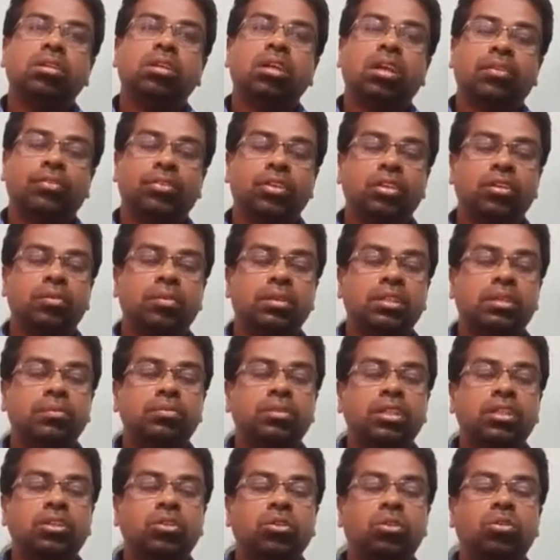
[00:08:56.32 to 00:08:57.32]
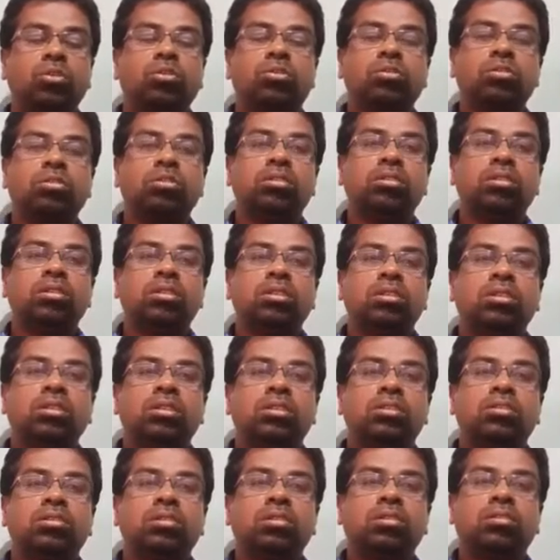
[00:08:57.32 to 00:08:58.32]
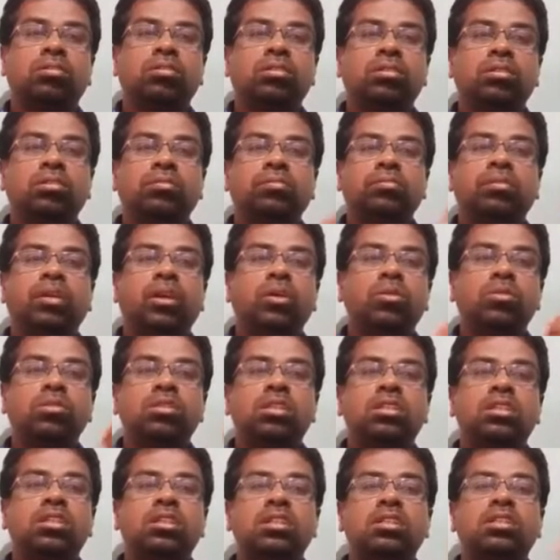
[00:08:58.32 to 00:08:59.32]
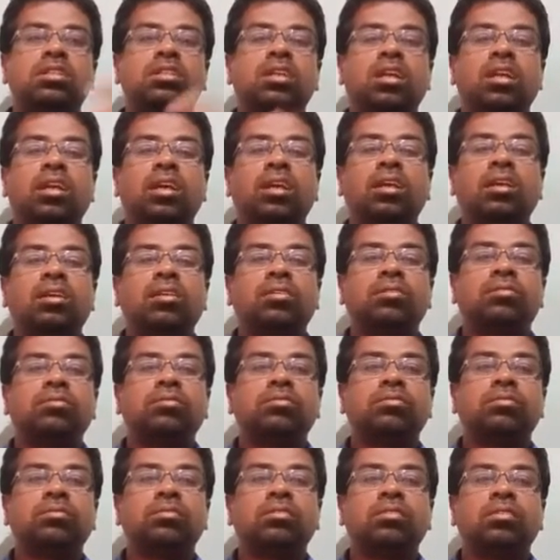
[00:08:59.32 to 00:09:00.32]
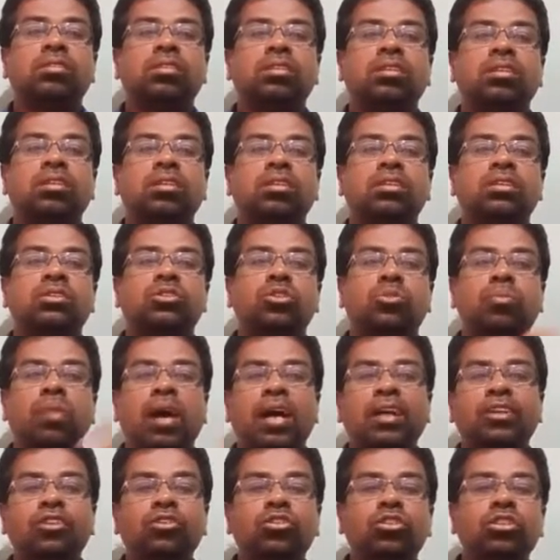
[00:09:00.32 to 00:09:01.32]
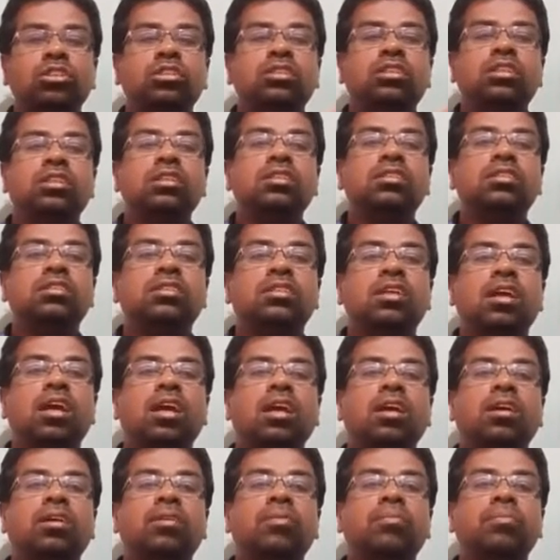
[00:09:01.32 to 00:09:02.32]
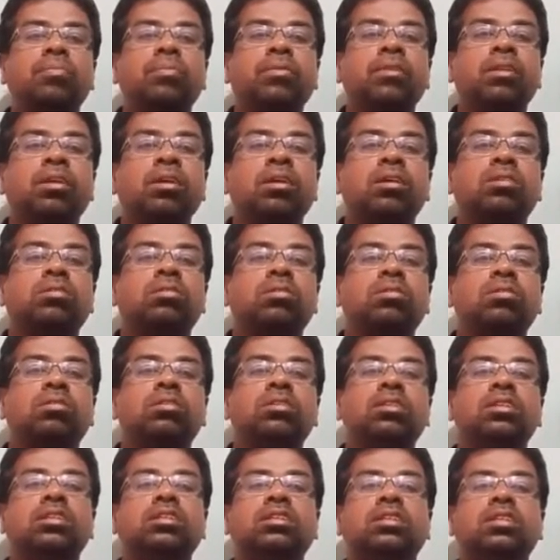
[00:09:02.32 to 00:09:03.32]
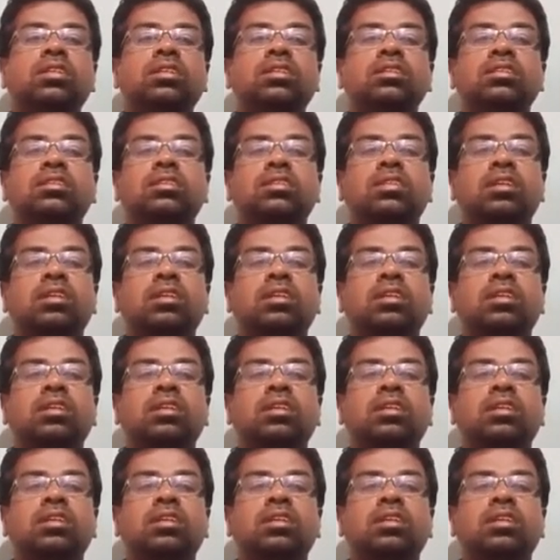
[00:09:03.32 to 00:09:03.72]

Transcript: If you give me something, no. So browse on the dictionary. So by doing this, so these things